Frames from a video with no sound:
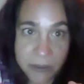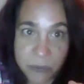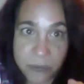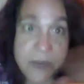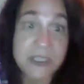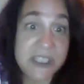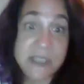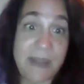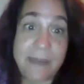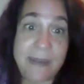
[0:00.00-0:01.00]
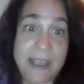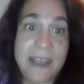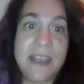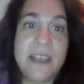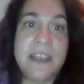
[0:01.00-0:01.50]
Rose's baby.
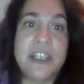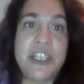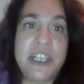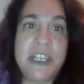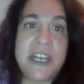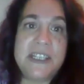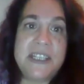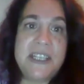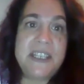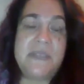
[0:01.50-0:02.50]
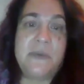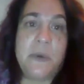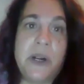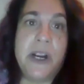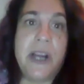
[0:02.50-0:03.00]
She does this
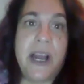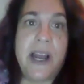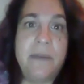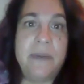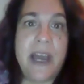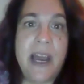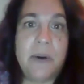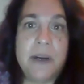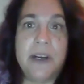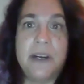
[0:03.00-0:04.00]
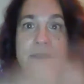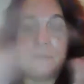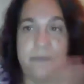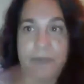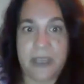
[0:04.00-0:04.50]
for our
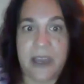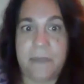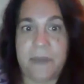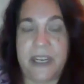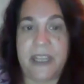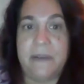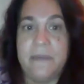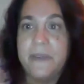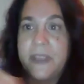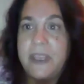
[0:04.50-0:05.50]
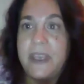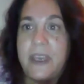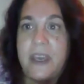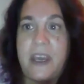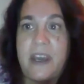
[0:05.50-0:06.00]
company.
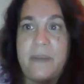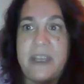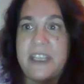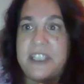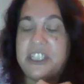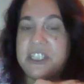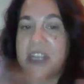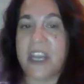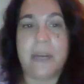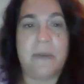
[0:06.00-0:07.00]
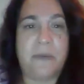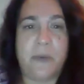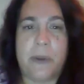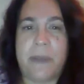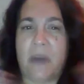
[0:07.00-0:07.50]
And it's just kind of a
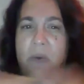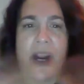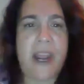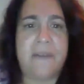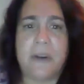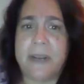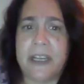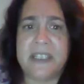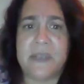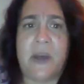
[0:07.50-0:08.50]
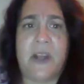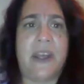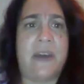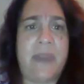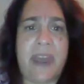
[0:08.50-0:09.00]
format where everybody is
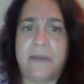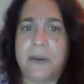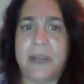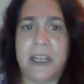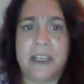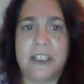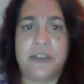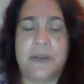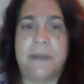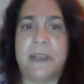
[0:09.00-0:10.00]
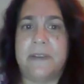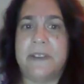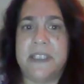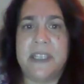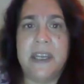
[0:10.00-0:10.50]
welcome, everybody
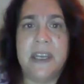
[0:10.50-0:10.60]
contributes,